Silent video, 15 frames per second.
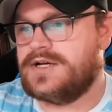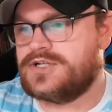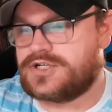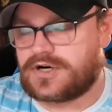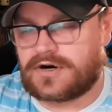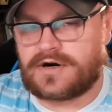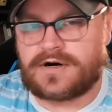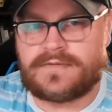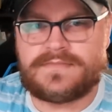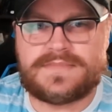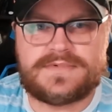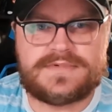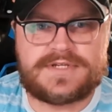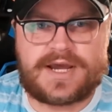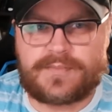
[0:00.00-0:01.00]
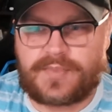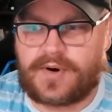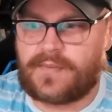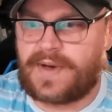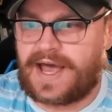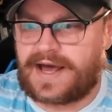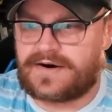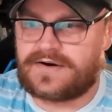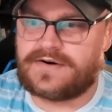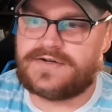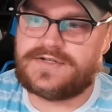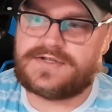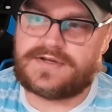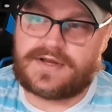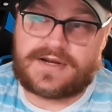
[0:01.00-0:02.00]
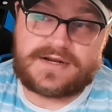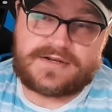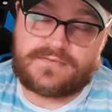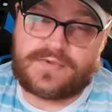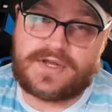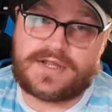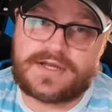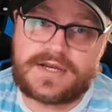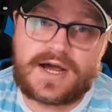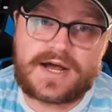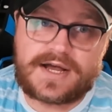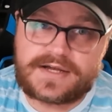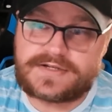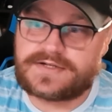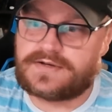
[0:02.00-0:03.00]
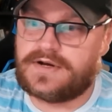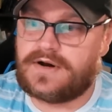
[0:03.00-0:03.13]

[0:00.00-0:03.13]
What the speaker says: Sure, tempo matters, and it really does.